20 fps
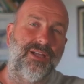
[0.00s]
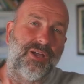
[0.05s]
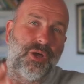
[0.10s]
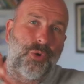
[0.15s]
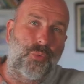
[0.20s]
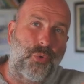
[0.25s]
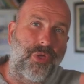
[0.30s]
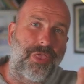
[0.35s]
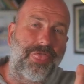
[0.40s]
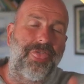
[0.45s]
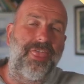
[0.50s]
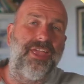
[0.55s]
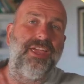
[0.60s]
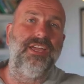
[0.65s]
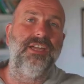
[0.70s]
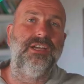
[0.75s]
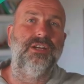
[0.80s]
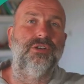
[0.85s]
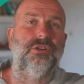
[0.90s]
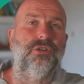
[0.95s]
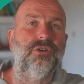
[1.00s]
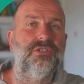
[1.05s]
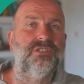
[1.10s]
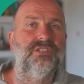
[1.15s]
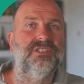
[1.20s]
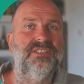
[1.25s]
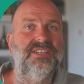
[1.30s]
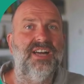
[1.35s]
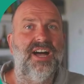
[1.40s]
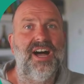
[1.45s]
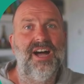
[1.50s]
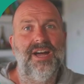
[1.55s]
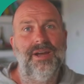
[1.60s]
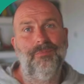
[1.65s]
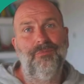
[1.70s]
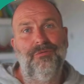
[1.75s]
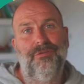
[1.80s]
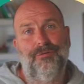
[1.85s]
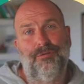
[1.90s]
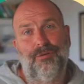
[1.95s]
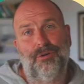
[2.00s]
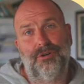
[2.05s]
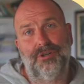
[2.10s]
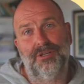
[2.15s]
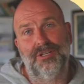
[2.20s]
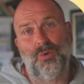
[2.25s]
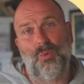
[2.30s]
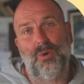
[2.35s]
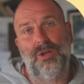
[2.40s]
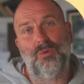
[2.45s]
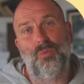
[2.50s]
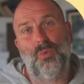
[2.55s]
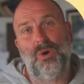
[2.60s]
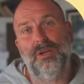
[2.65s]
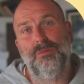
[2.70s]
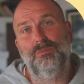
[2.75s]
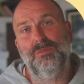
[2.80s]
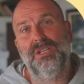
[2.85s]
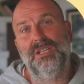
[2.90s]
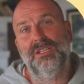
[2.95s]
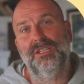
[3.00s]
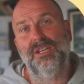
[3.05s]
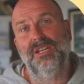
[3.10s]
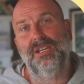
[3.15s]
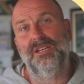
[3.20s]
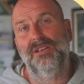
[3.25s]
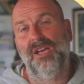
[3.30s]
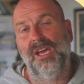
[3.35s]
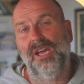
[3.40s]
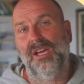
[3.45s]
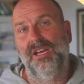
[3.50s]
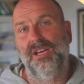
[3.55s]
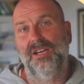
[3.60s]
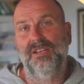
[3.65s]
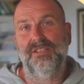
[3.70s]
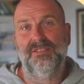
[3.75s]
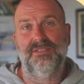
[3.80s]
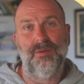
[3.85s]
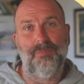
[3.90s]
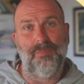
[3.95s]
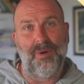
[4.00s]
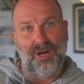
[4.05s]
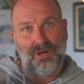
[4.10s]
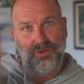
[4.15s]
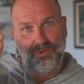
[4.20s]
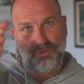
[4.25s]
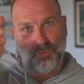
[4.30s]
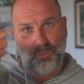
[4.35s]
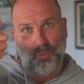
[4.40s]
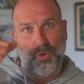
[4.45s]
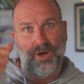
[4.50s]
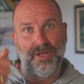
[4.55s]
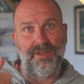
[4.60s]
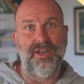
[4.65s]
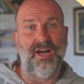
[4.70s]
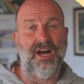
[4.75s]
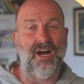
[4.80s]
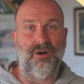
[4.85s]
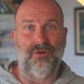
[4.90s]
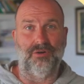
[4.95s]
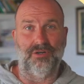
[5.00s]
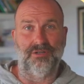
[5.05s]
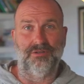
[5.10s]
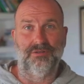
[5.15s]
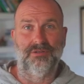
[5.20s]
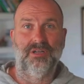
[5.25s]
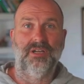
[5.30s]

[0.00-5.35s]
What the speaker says: We think a good time for the one-on-one meeting is about 1 hour,